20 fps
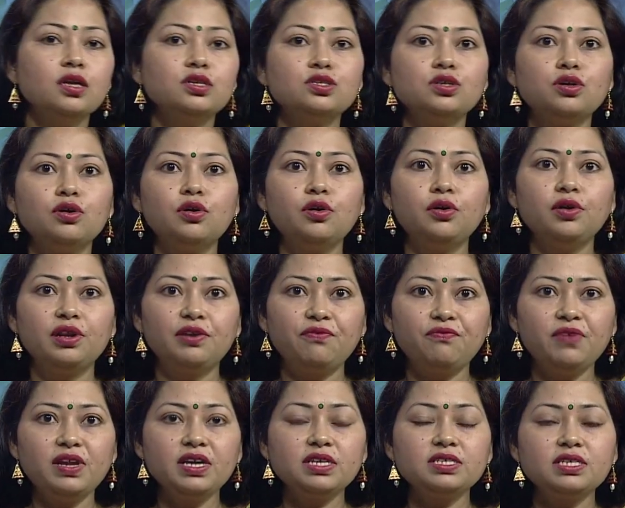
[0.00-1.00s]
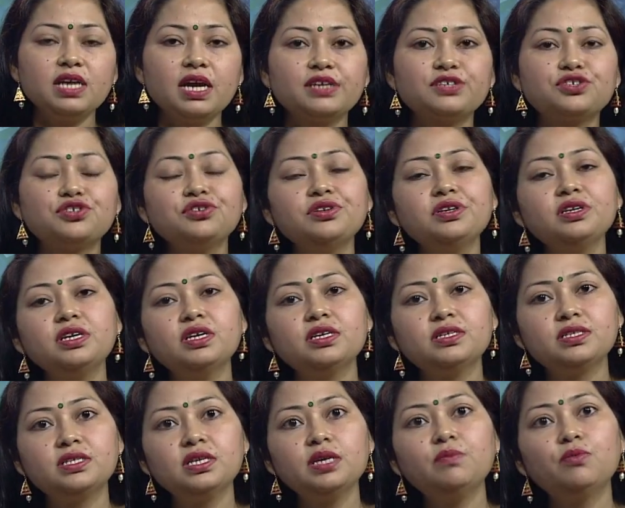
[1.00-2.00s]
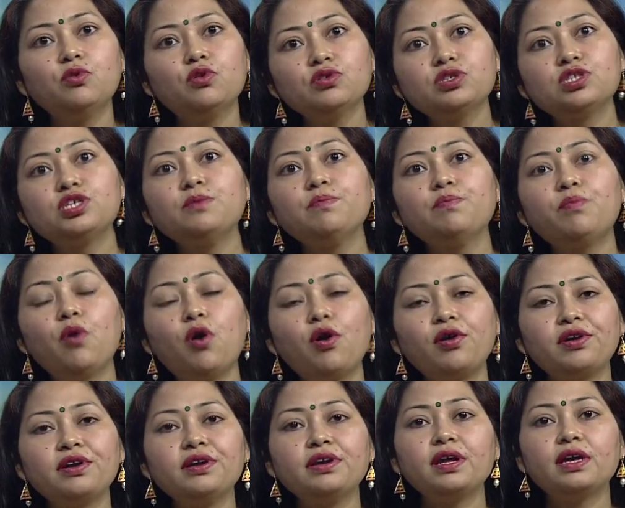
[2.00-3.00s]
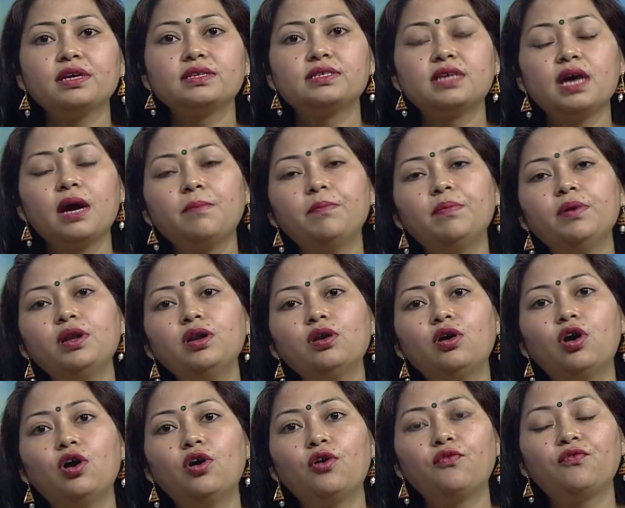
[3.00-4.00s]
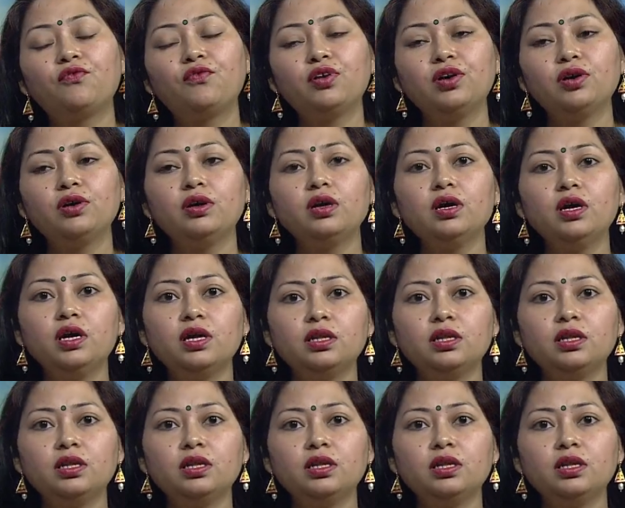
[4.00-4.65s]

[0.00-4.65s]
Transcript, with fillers: So, reflex action is the most important example of uh,